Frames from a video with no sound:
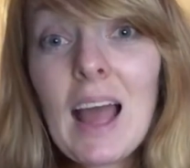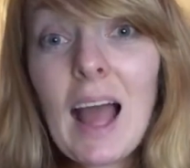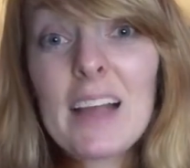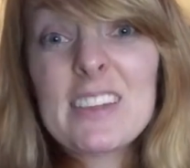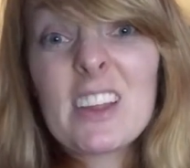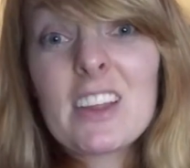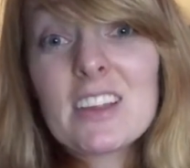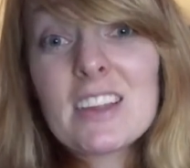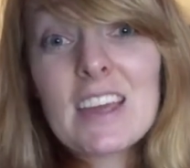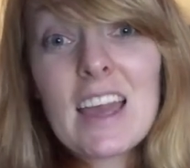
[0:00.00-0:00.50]
And
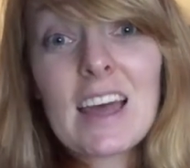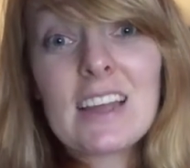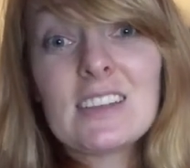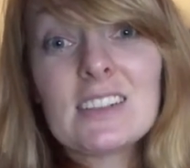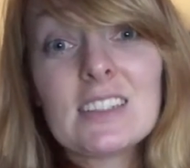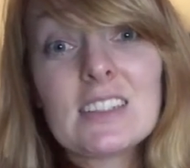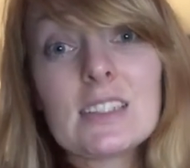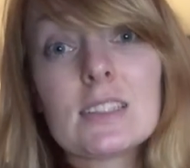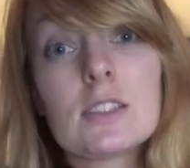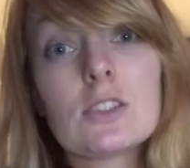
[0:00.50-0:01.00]
then at the
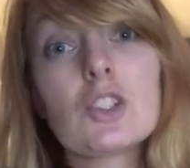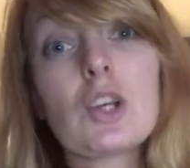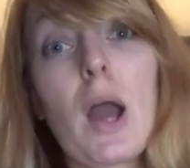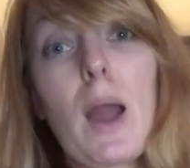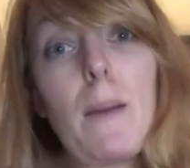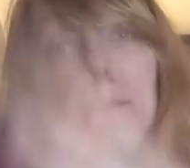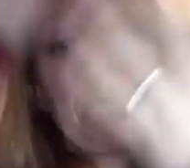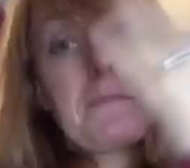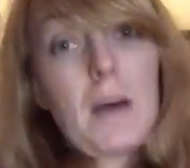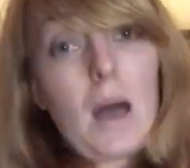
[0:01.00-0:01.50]
end, it does a
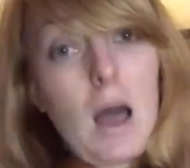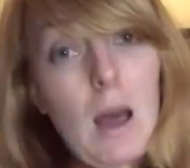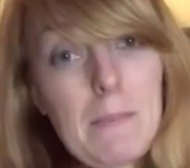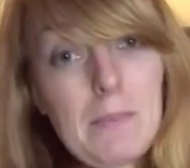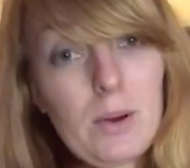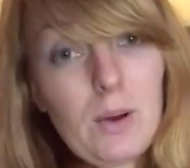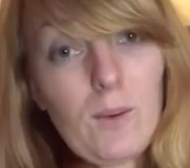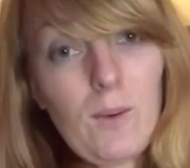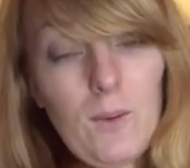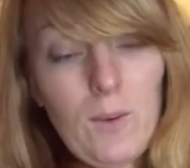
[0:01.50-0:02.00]
giant burp
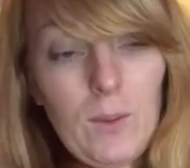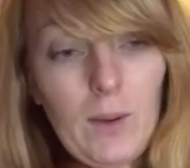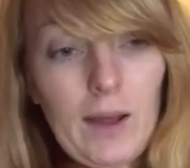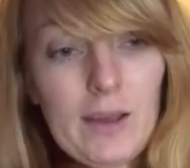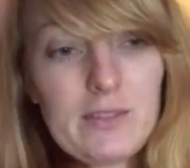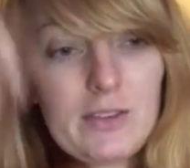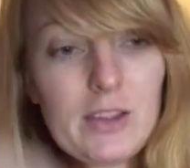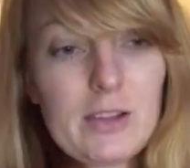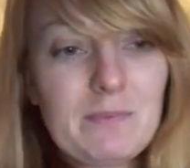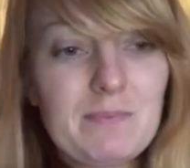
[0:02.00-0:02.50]
all
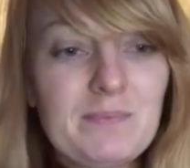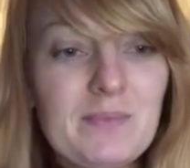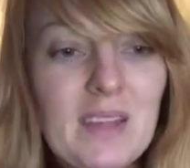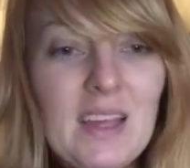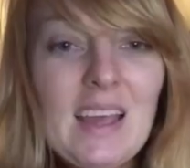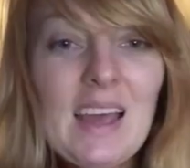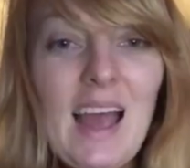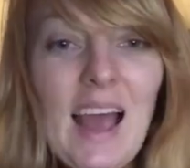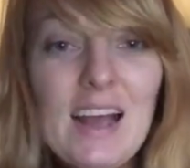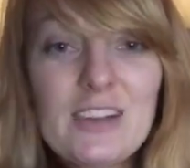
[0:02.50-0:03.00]
over them,
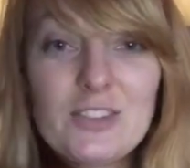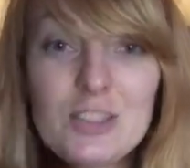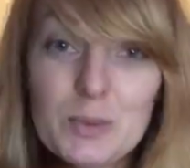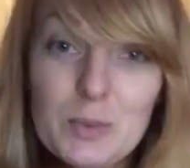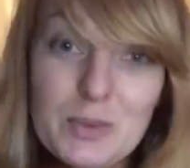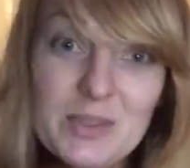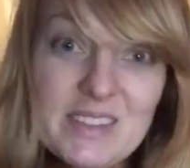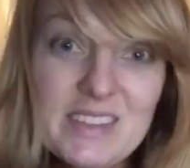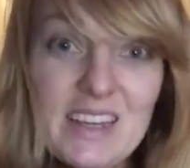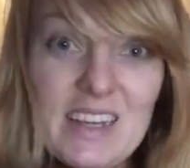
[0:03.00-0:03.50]
as you
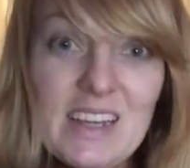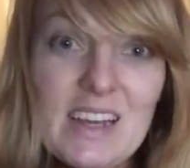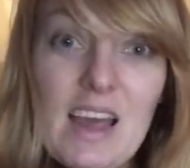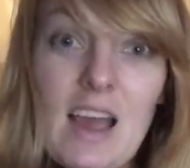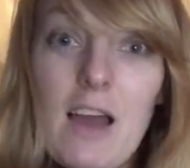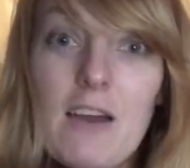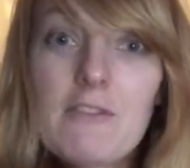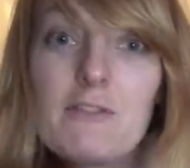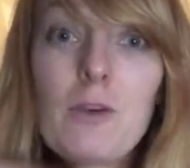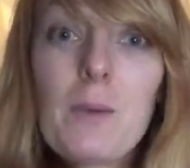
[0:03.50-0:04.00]
will see
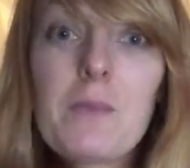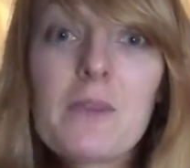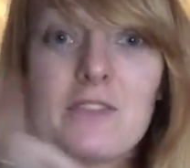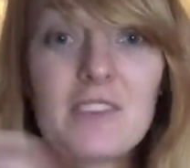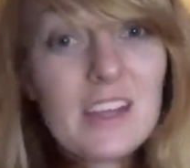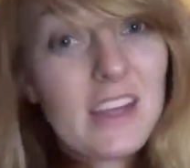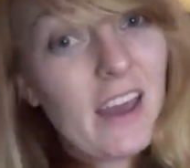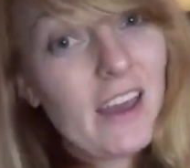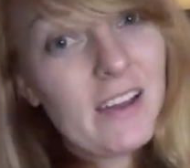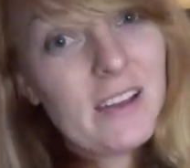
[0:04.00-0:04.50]
from the
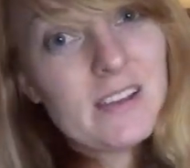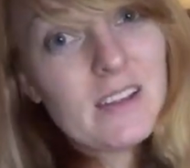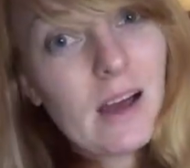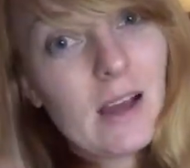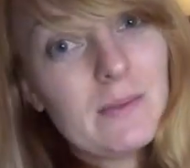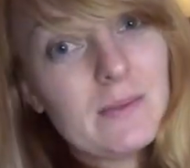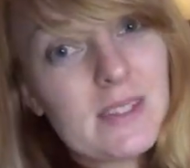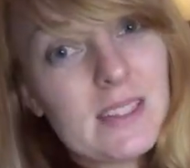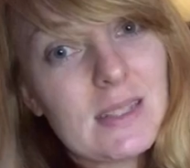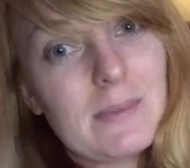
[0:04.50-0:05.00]
videos
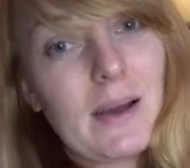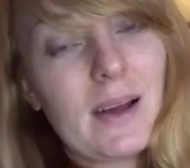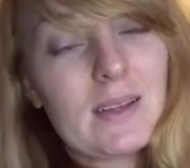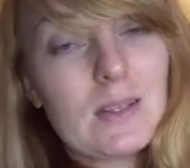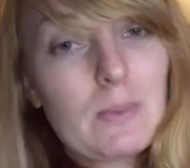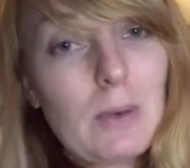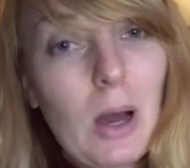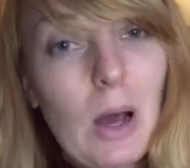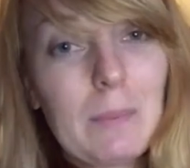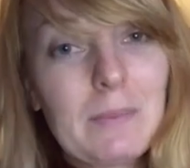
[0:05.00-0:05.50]
I'm just about
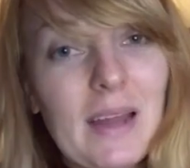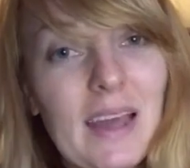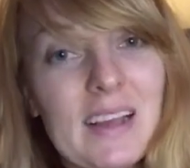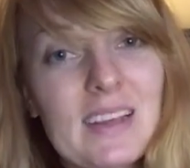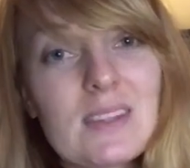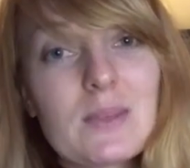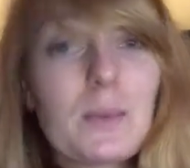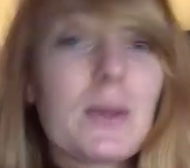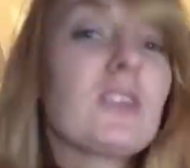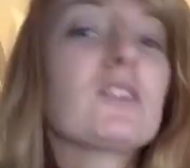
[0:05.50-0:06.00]
to put up
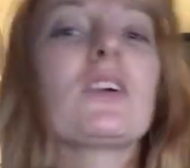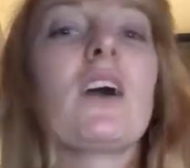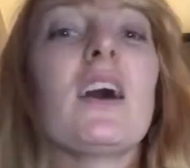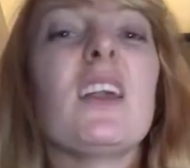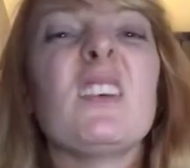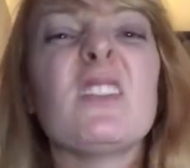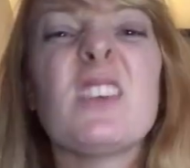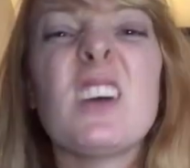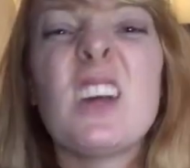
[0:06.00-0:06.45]
next, which kind of